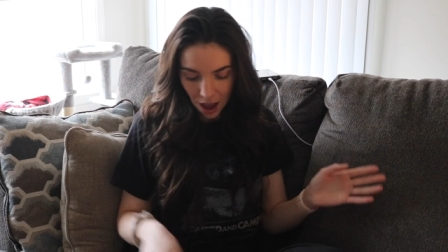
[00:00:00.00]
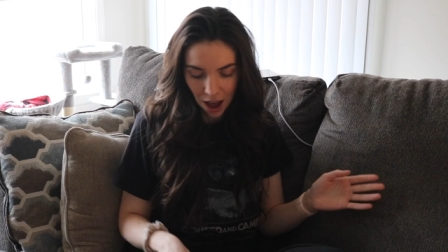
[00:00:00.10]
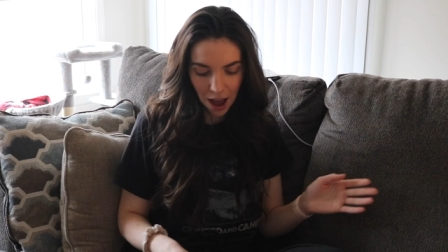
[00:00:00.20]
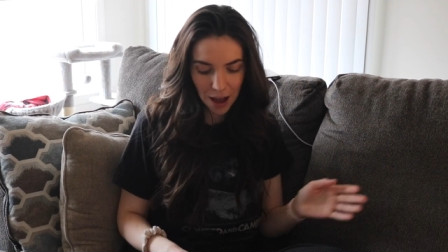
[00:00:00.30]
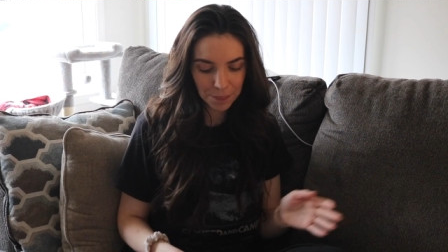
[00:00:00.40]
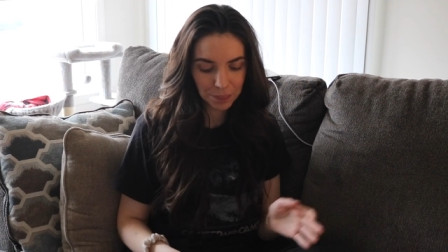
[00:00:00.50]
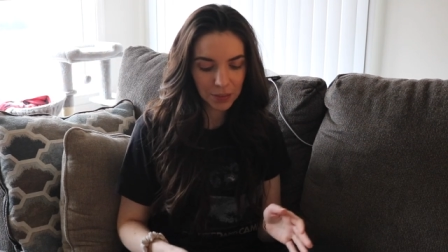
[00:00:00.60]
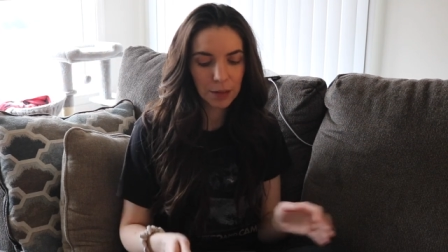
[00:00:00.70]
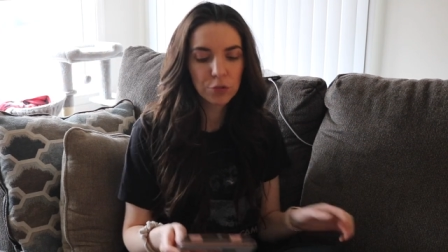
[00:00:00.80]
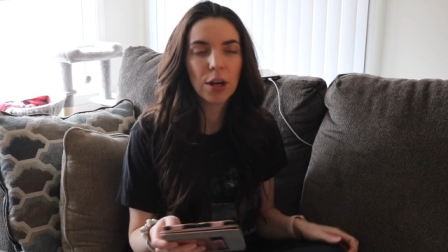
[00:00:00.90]

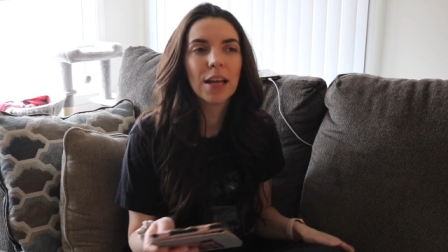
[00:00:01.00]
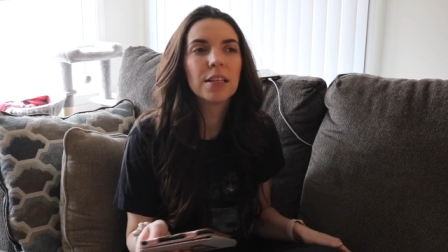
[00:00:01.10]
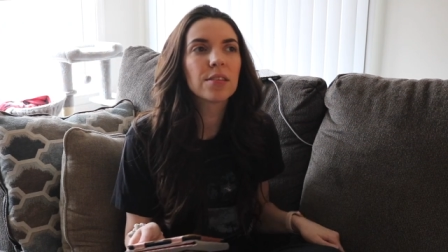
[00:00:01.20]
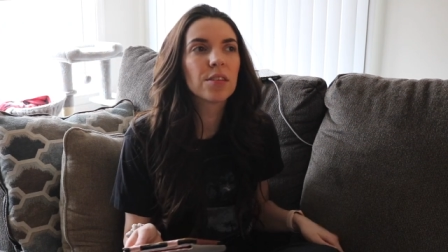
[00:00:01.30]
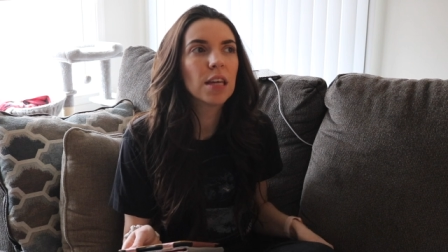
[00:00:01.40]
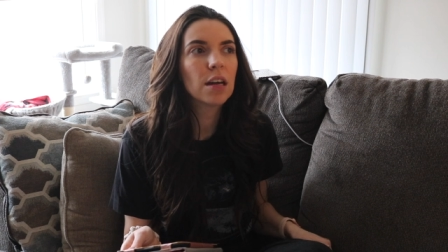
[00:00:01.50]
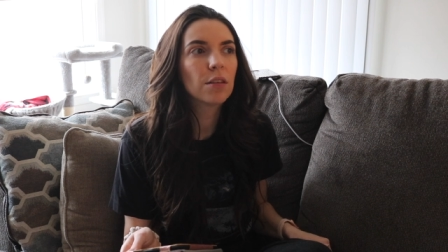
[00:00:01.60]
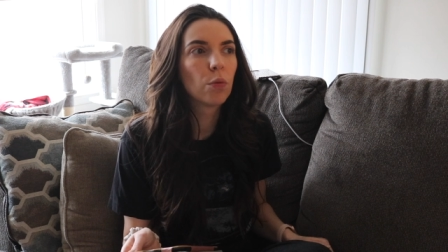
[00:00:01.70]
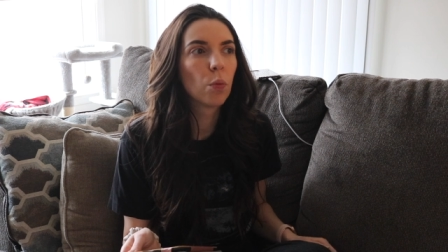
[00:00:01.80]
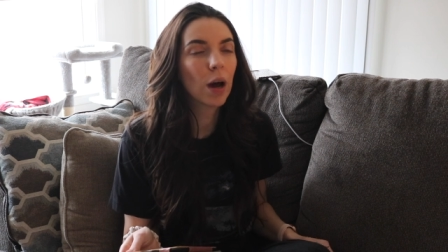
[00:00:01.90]
I'm trying to think
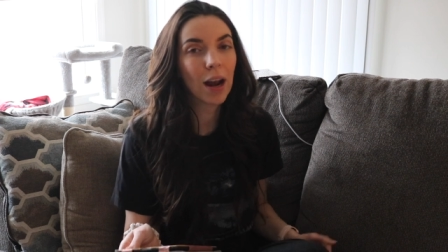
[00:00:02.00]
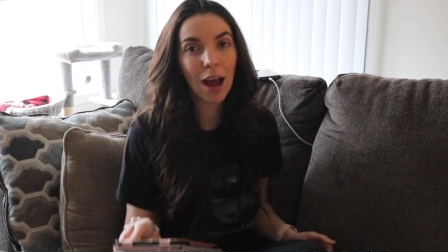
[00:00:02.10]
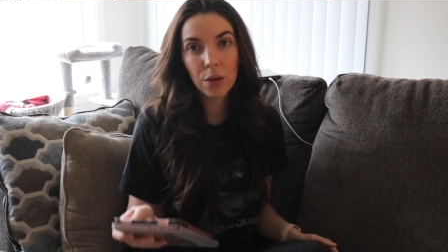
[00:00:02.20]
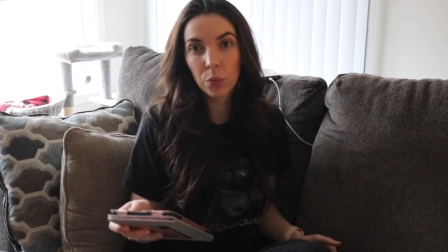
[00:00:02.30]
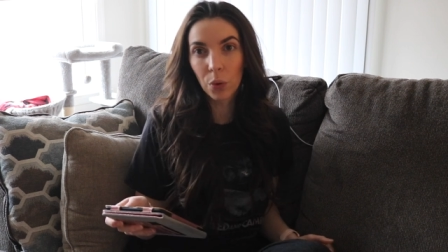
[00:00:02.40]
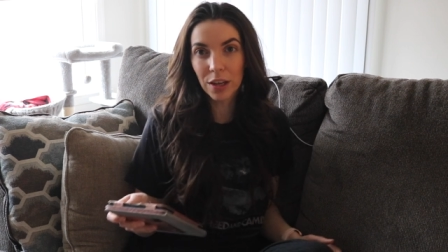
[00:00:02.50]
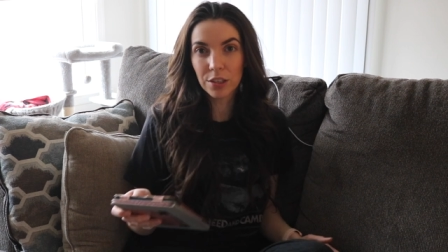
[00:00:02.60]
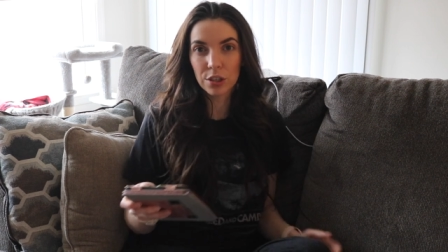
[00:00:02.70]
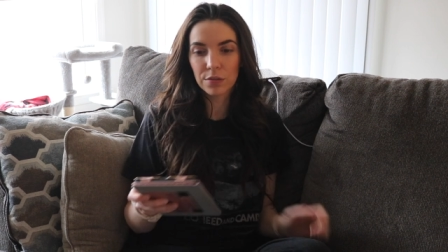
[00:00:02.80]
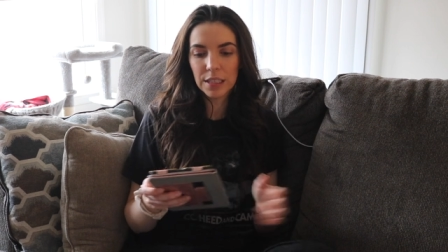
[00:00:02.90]
of what I want
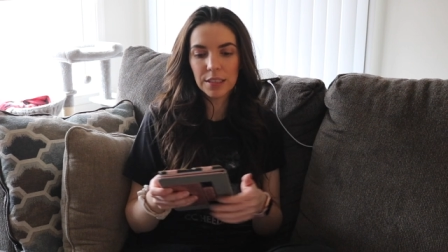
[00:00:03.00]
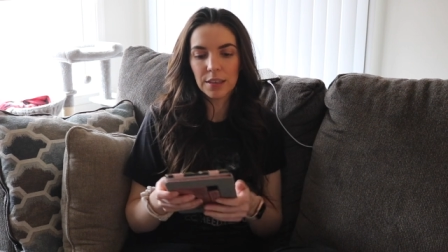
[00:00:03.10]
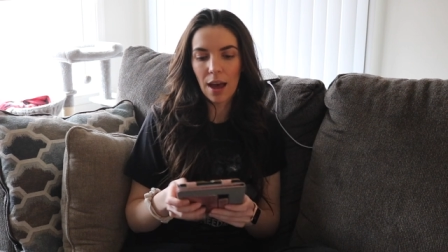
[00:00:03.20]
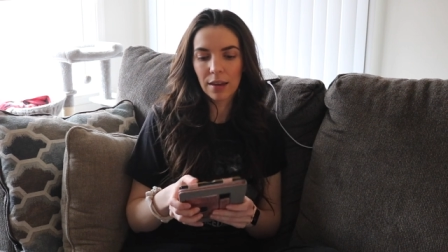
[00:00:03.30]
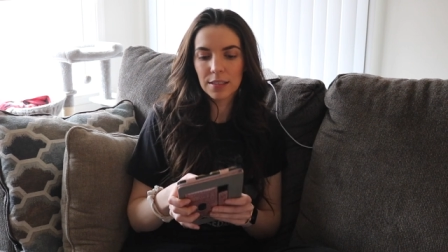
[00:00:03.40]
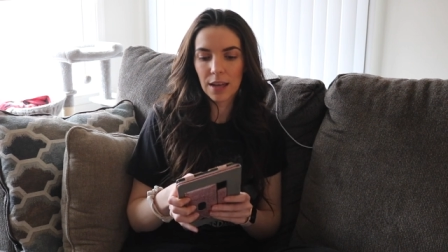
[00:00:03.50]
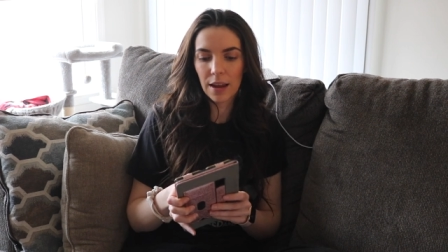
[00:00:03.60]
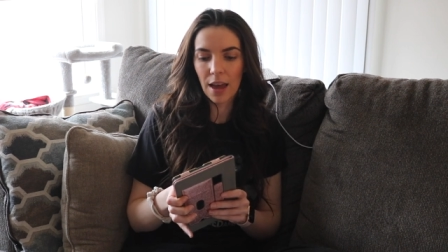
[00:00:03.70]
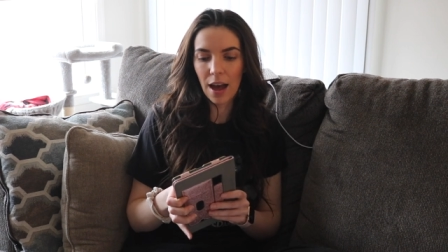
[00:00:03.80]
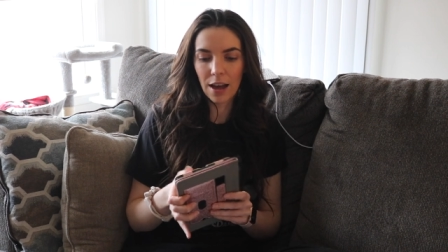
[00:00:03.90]
to read next. I
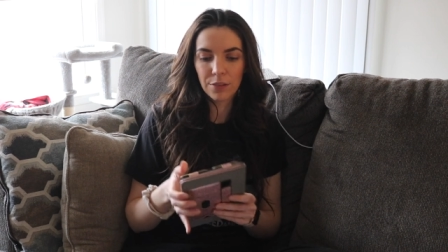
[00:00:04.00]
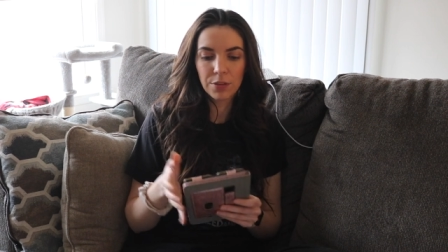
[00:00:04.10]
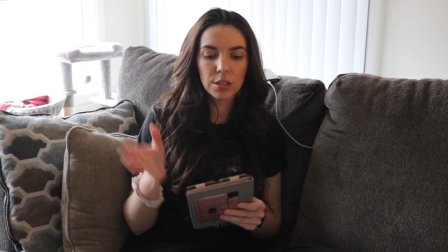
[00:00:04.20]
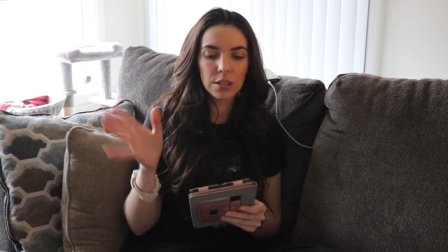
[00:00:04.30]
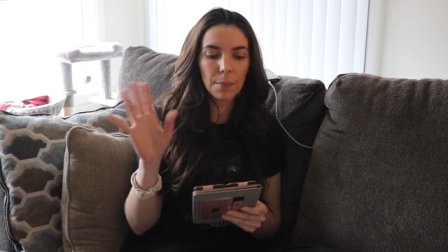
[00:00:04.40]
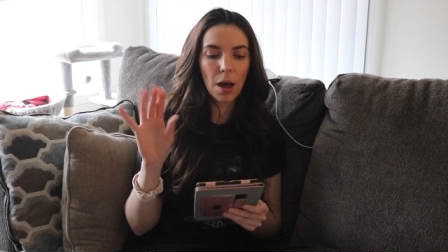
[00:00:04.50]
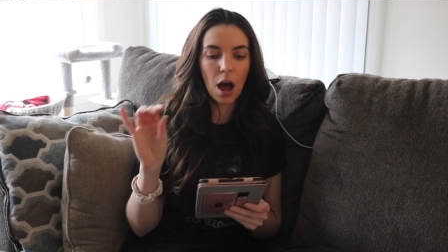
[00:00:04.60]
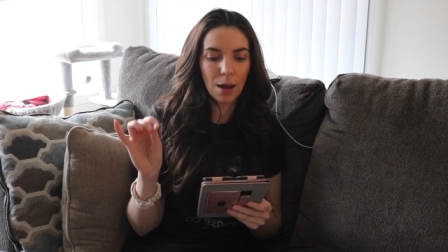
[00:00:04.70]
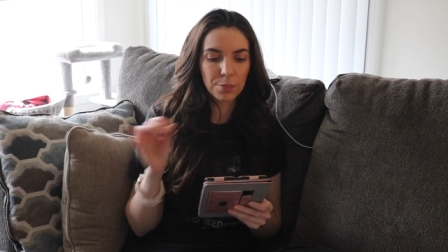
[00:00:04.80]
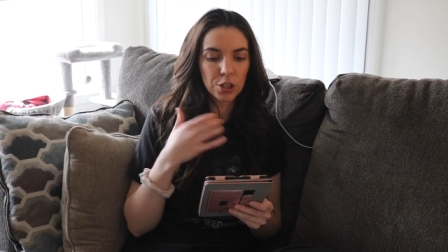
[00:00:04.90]
have some
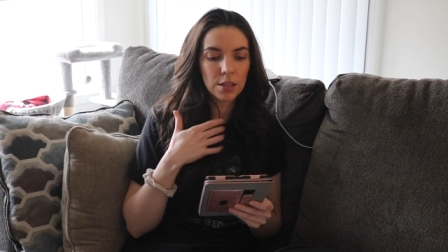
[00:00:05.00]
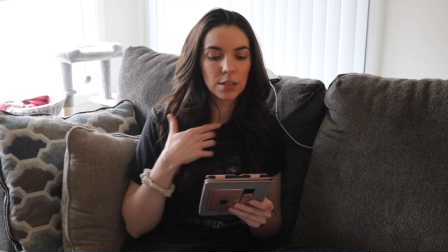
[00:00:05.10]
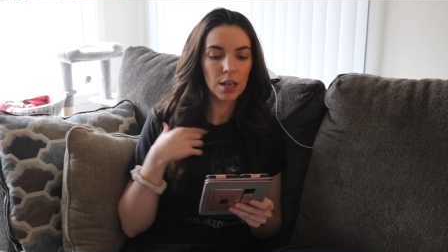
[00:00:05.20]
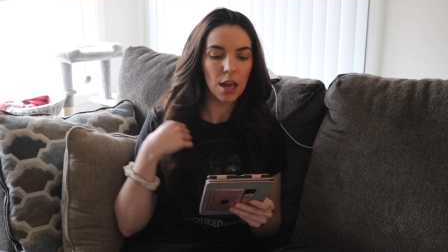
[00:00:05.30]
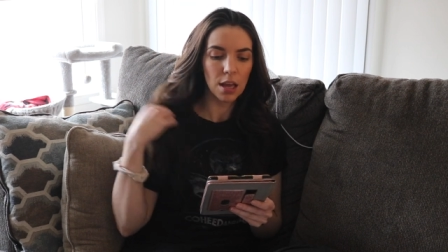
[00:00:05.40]
options.